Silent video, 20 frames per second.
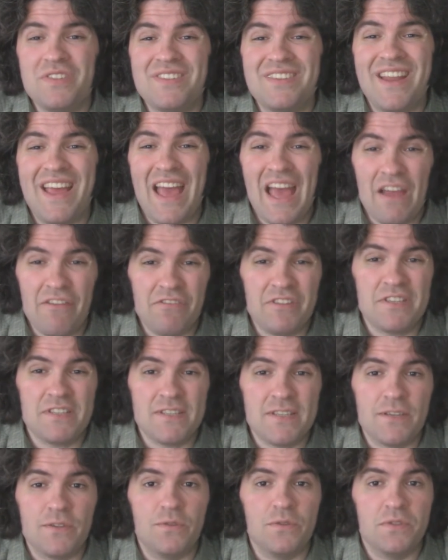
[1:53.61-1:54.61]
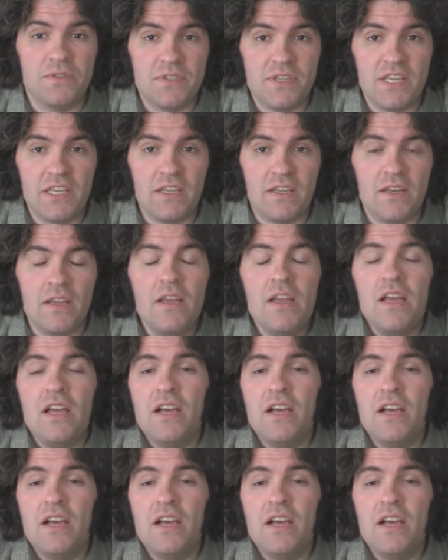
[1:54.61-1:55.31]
in every single scene,